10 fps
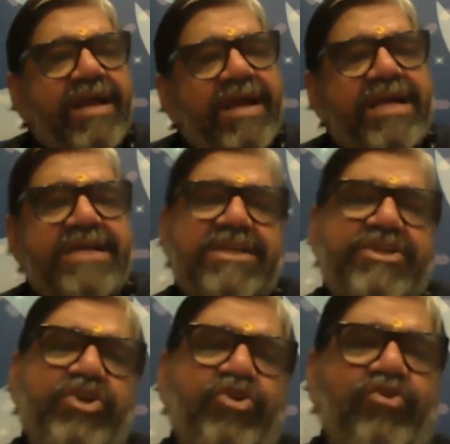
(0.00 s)
is a
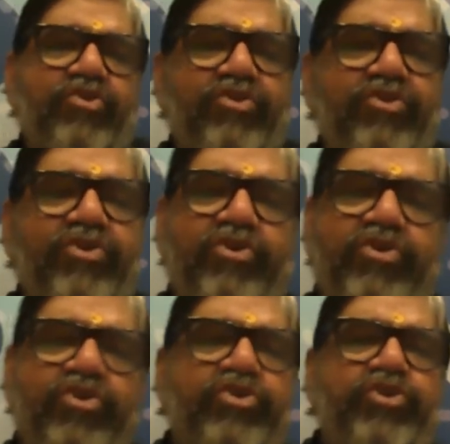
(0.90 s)
zero,
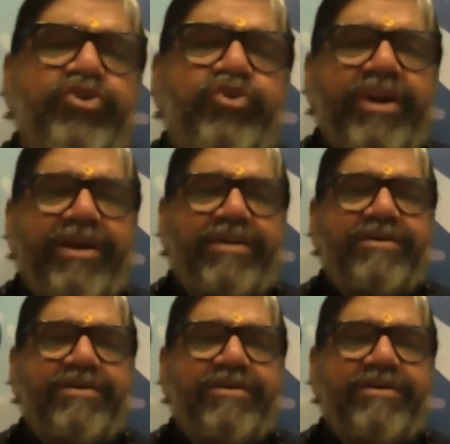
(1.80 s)
shunya.